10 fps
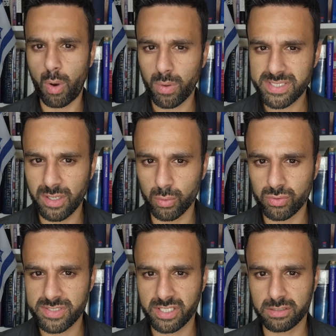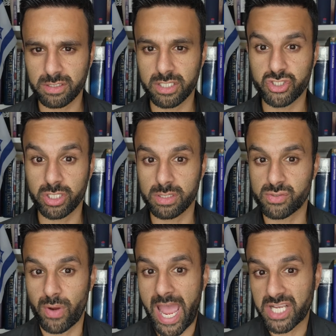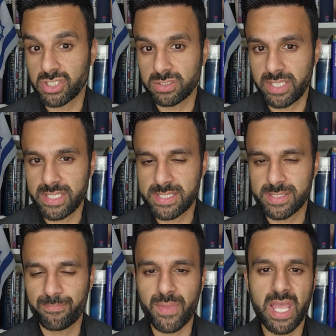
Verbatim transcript: What was the UNRWA Secretary General's reaction to this?